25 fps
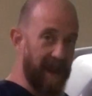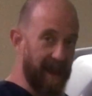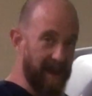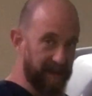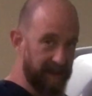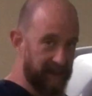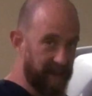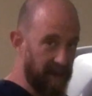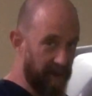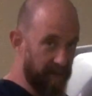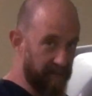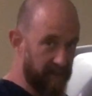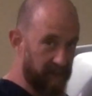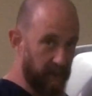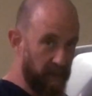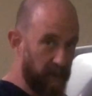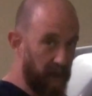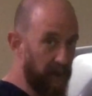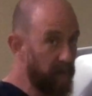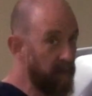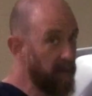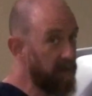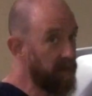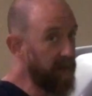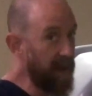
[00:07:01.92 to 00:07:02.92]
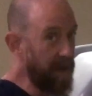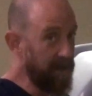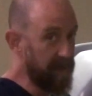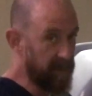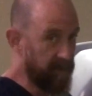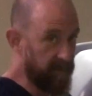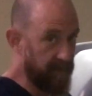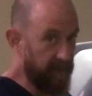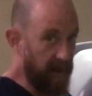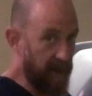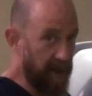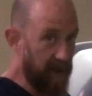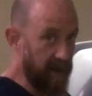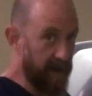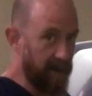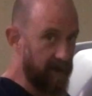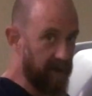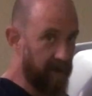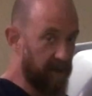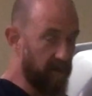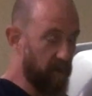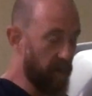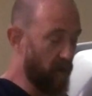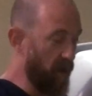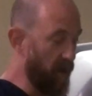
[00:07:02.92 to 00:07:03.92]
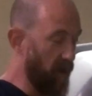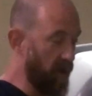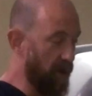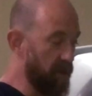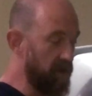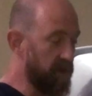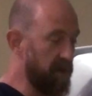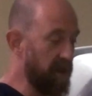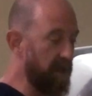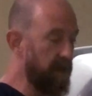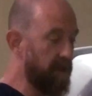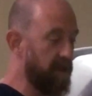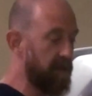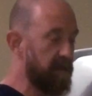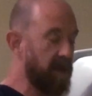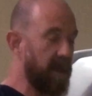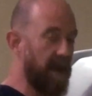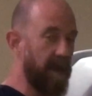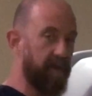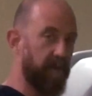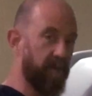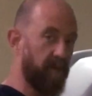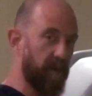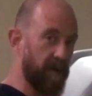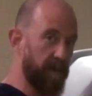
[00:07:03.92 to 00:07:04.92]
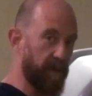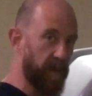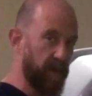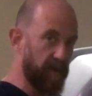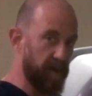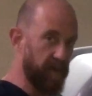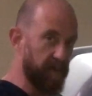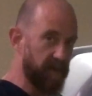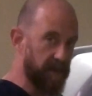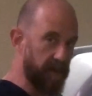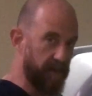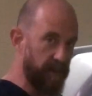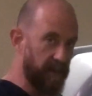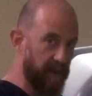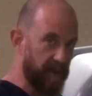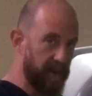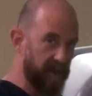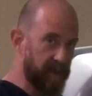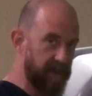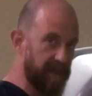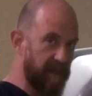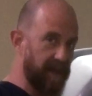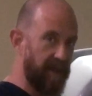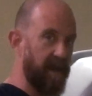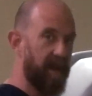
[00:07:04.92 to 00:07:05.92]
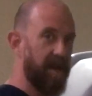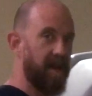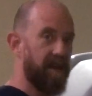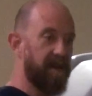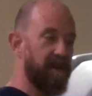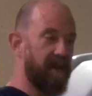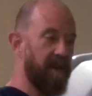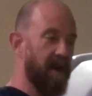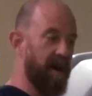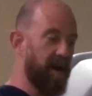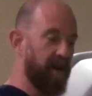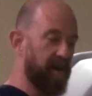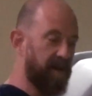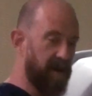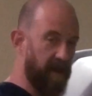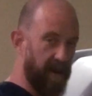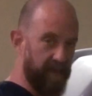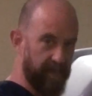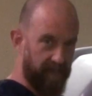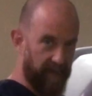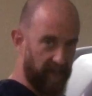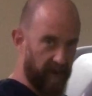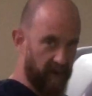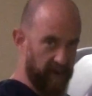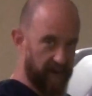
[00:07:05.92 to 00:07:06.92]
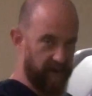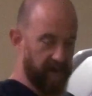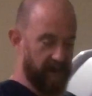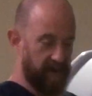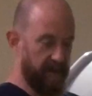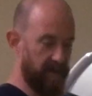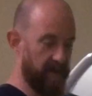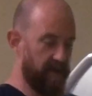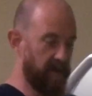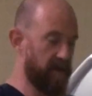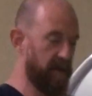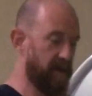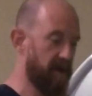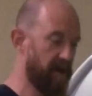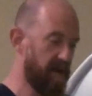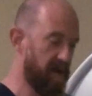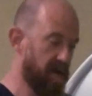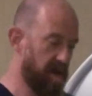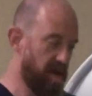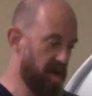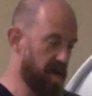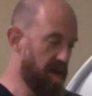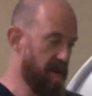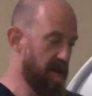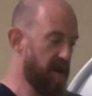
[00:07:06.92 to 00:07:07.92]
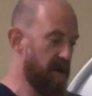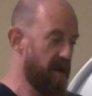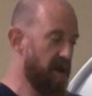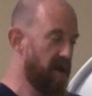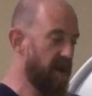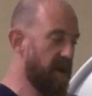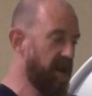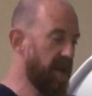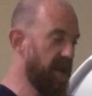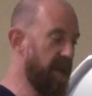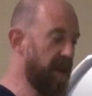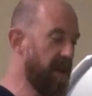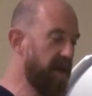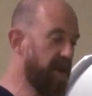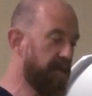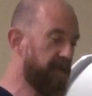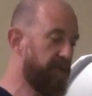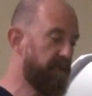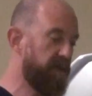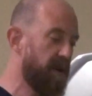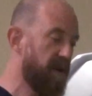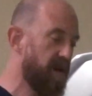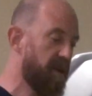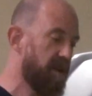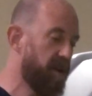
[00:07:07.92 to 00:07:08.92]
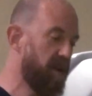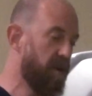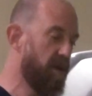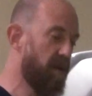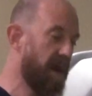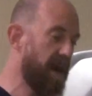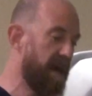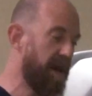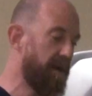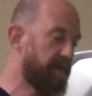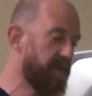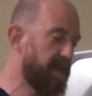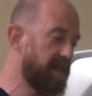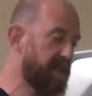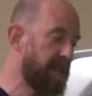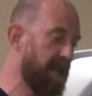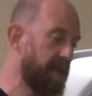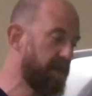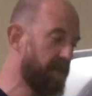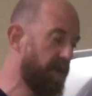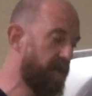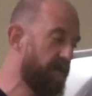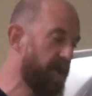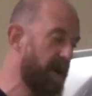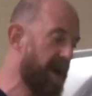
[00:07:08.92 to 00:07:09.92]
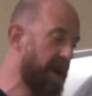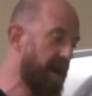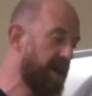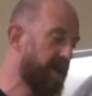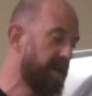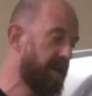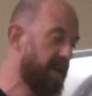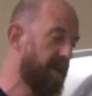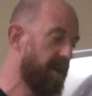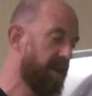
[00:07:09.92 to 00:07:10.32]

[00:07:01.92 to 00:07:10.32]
as comfortable, but that's fine. We're looking to have reproducibility, not comfort. If you have the table pad